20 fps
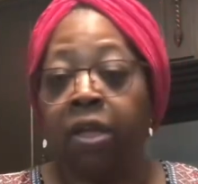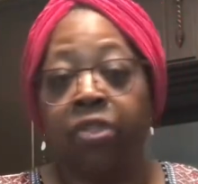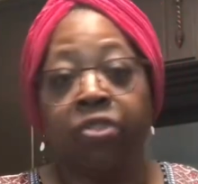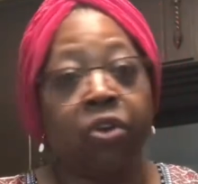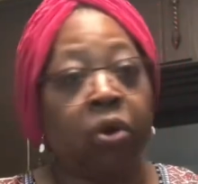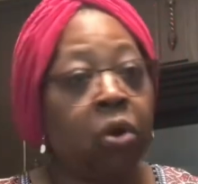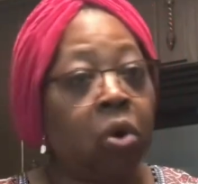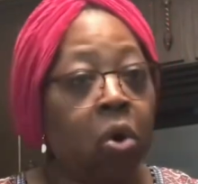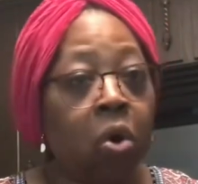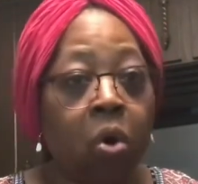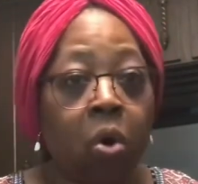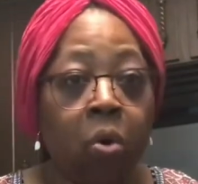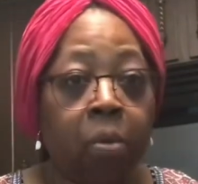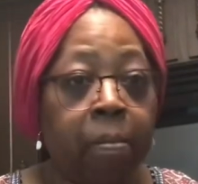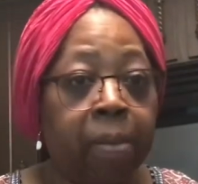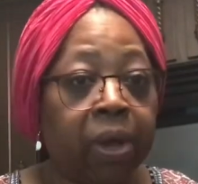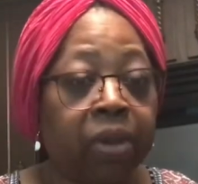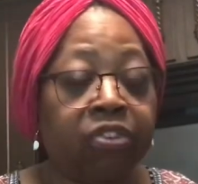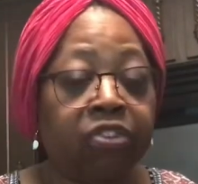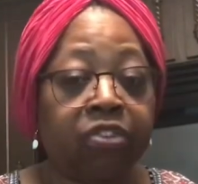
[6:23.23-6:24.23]
There are a whole
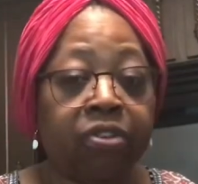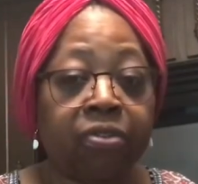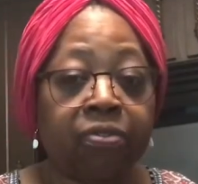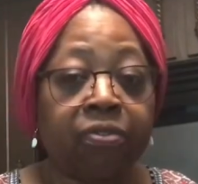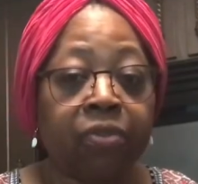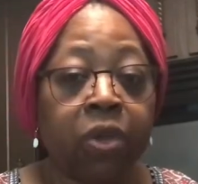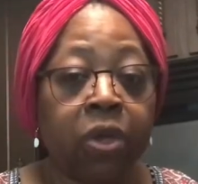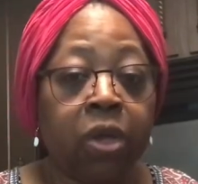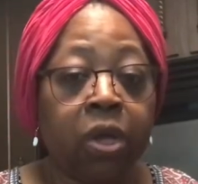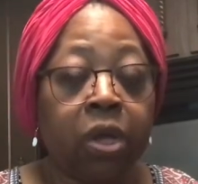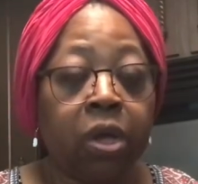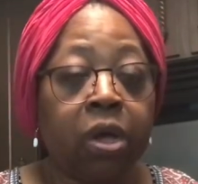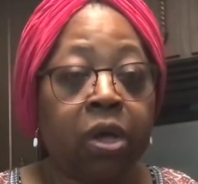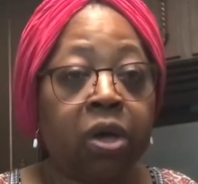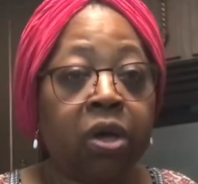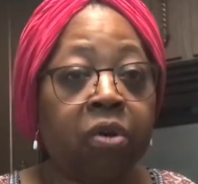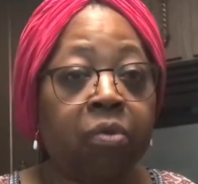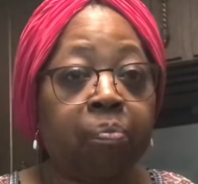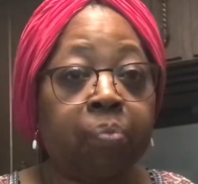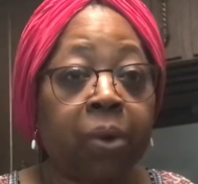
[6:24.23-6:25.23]
bunch of
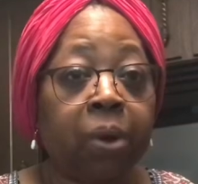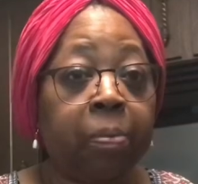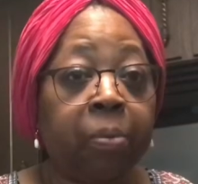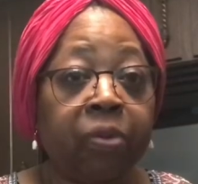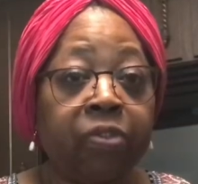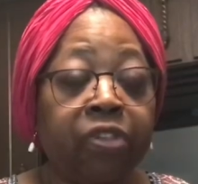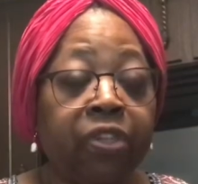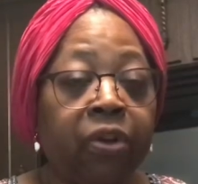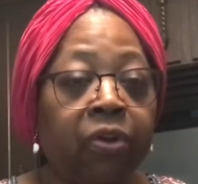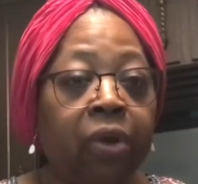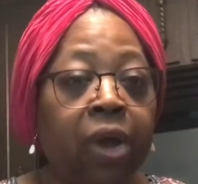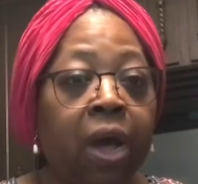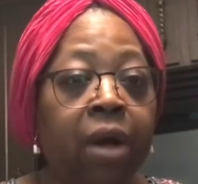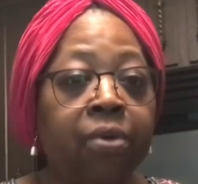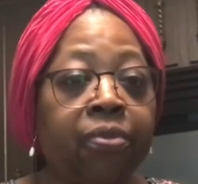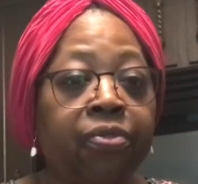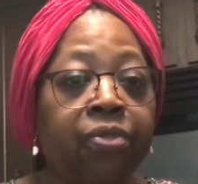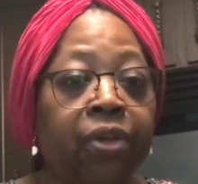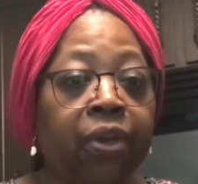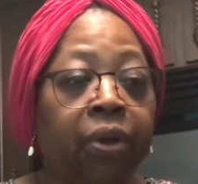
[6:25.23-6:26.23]
uh, preppers that are
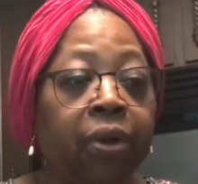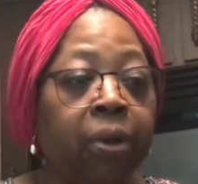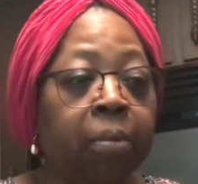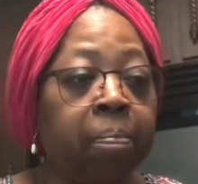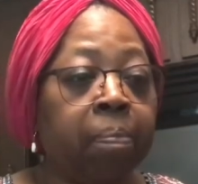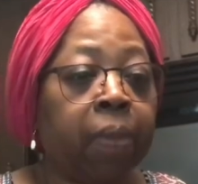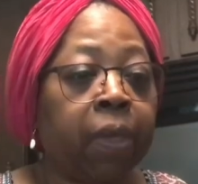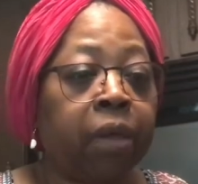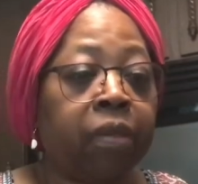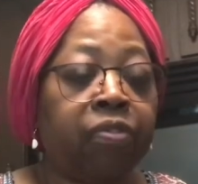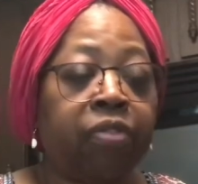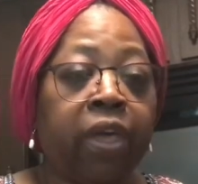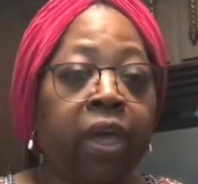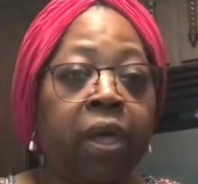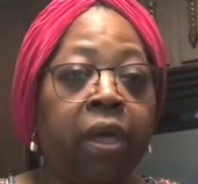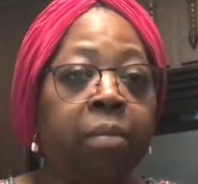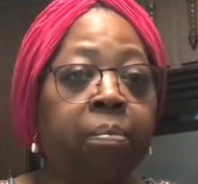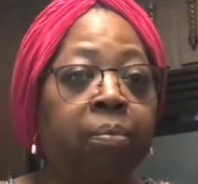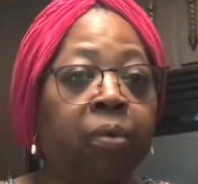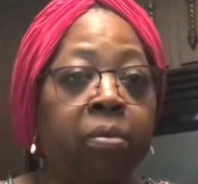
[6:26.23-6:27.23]
out there
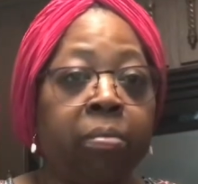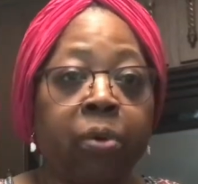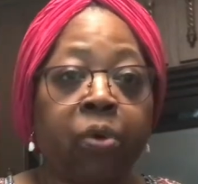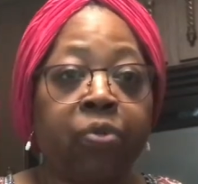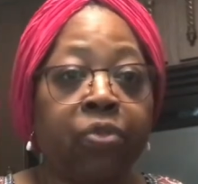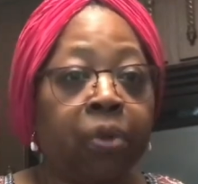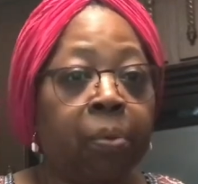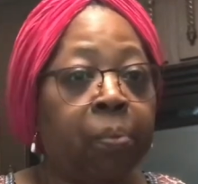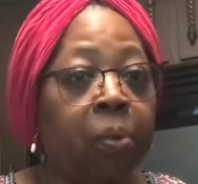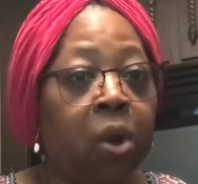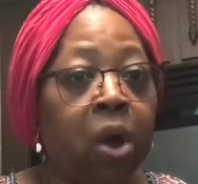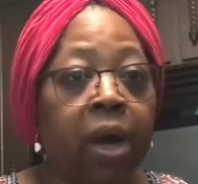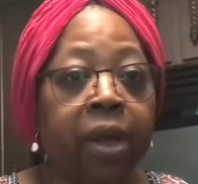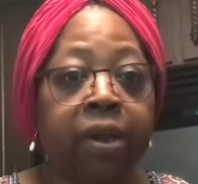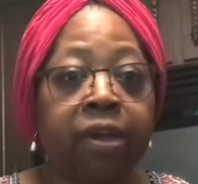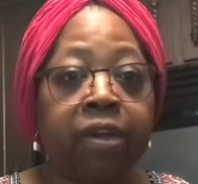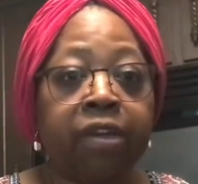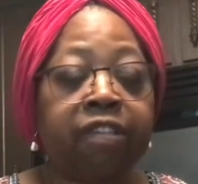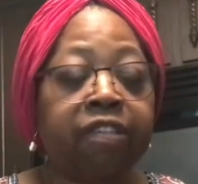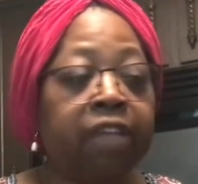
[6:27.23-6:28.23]
that promote their
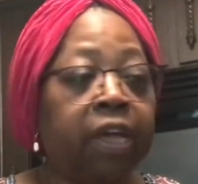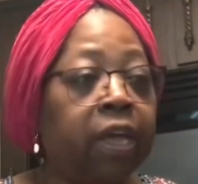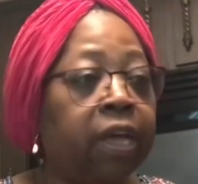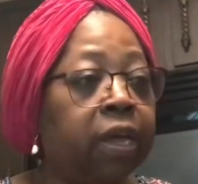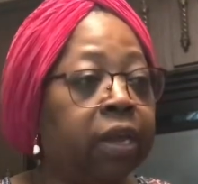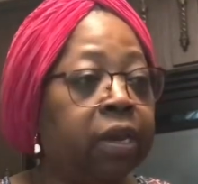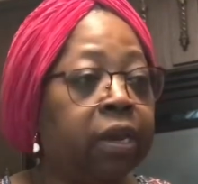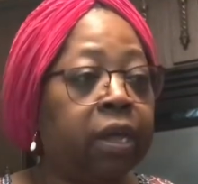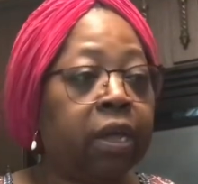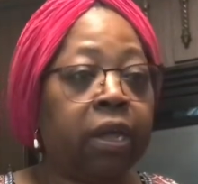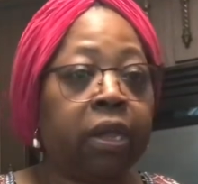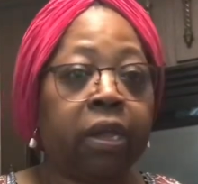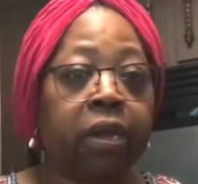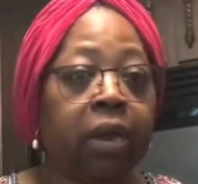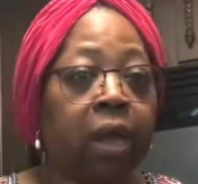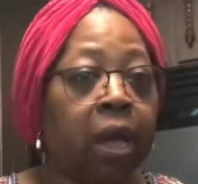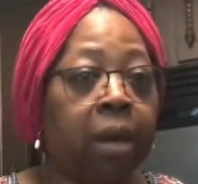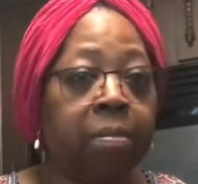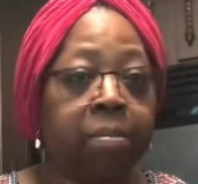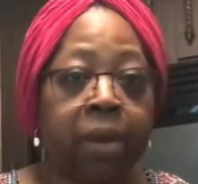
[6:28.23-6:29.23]
products and and
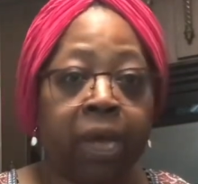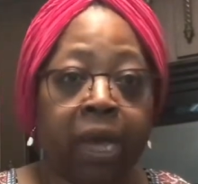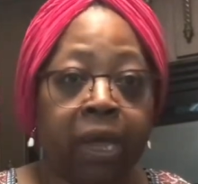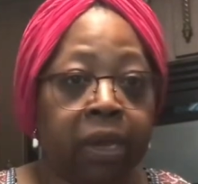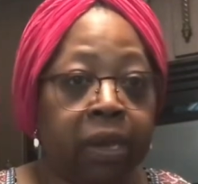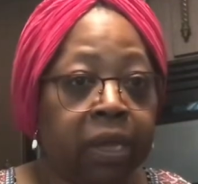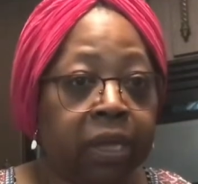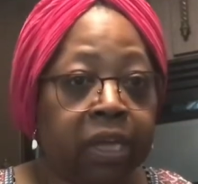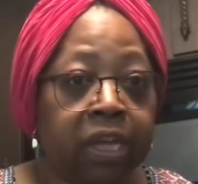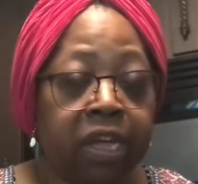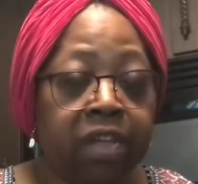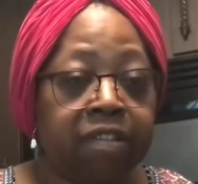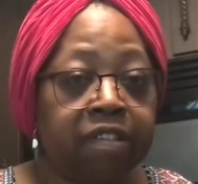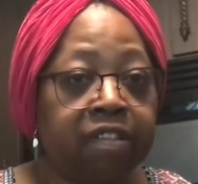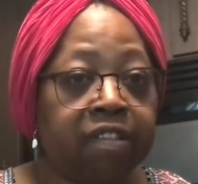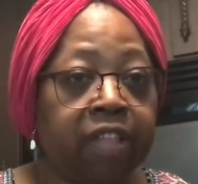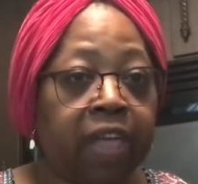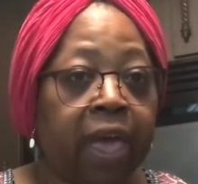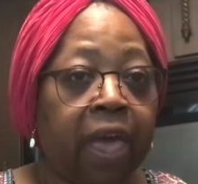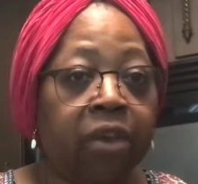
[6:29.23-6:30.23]
I'm not
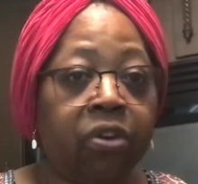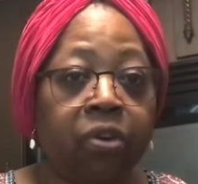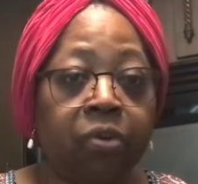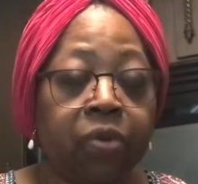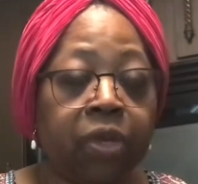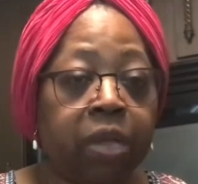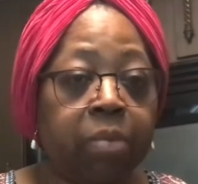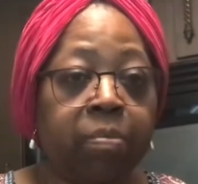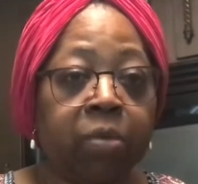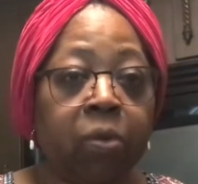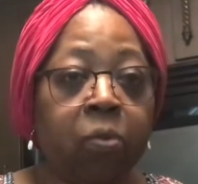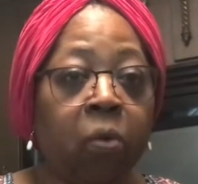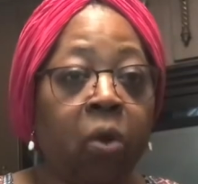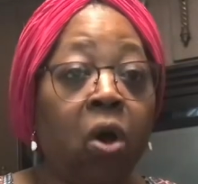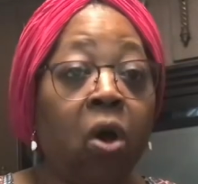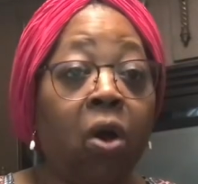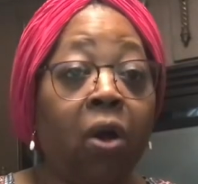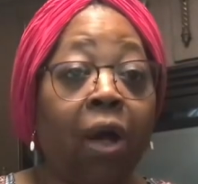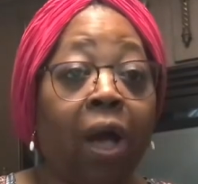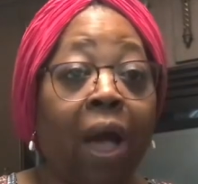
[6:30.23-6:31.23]
against that don't get me
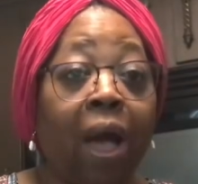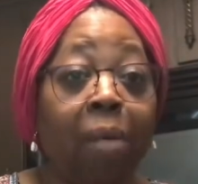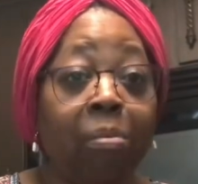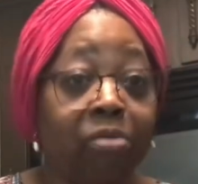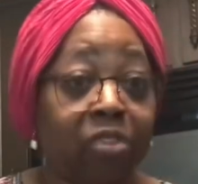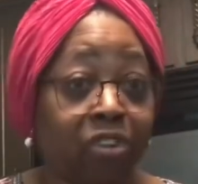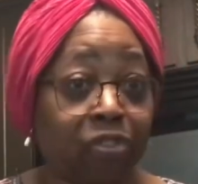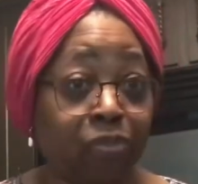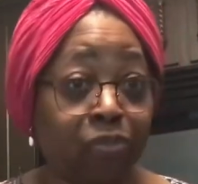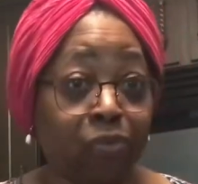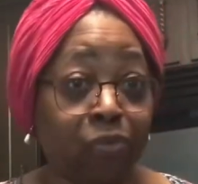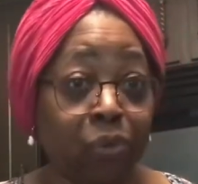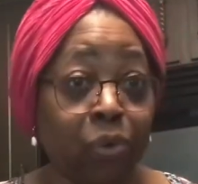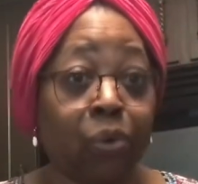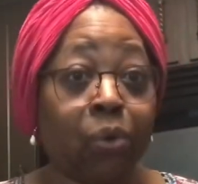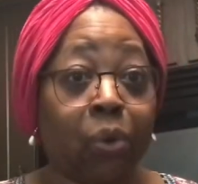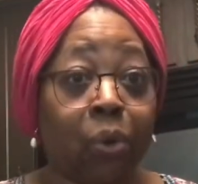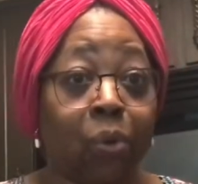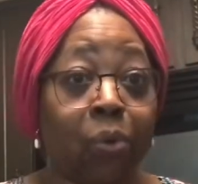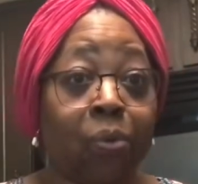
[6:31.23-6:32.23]
wrong I'm just
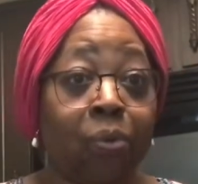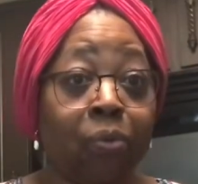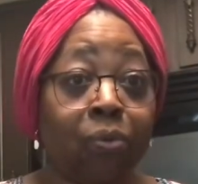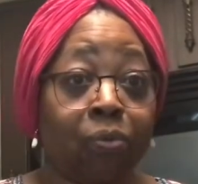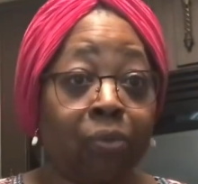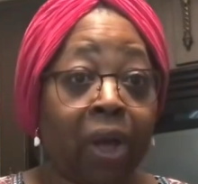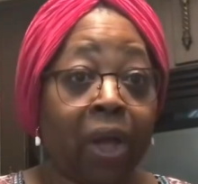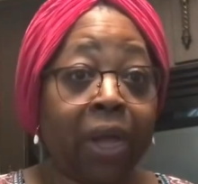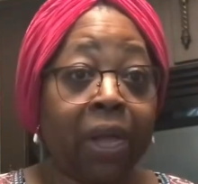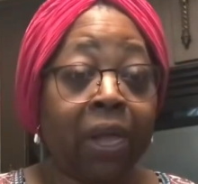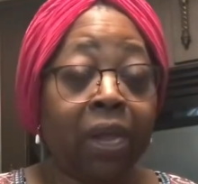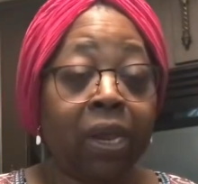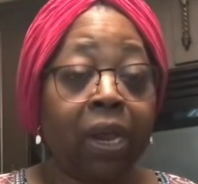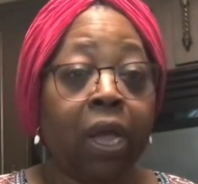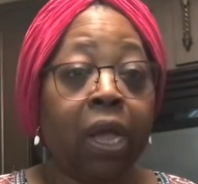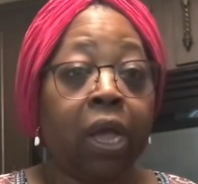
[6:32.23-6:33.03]
frugal right